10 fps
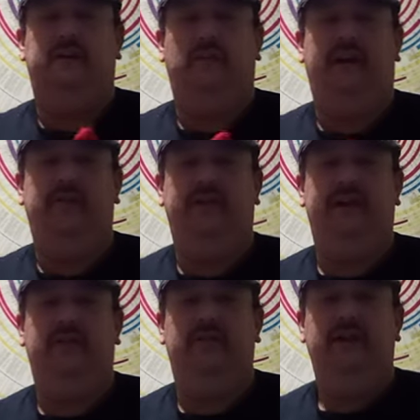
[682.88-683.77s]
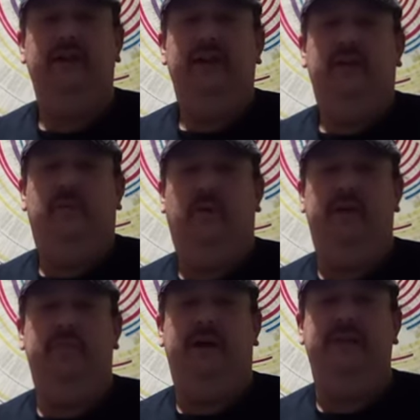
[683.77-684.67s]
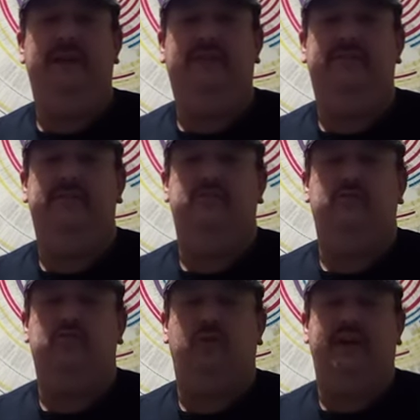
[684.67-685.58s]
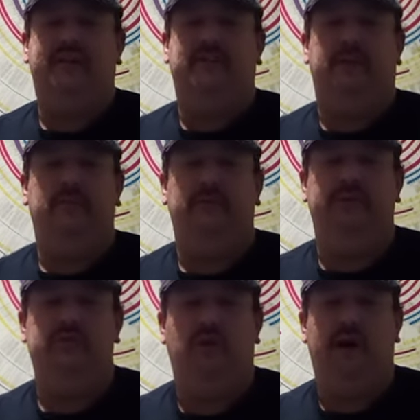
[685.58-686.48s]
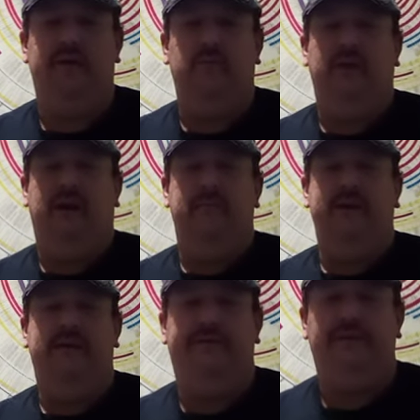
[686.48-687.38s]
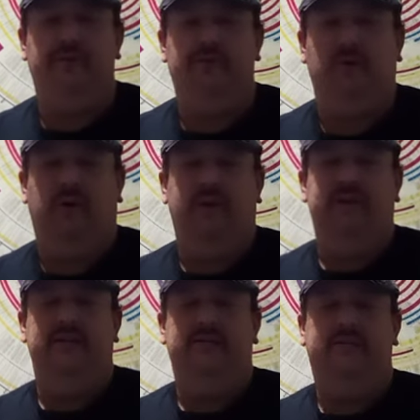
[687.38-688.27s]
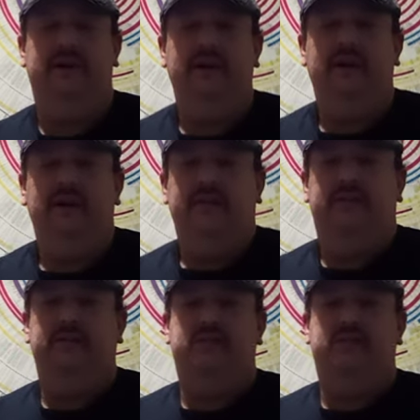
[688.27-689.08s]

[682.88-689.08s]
it around here. One of my next tricks I'm going to try when I make a future one is to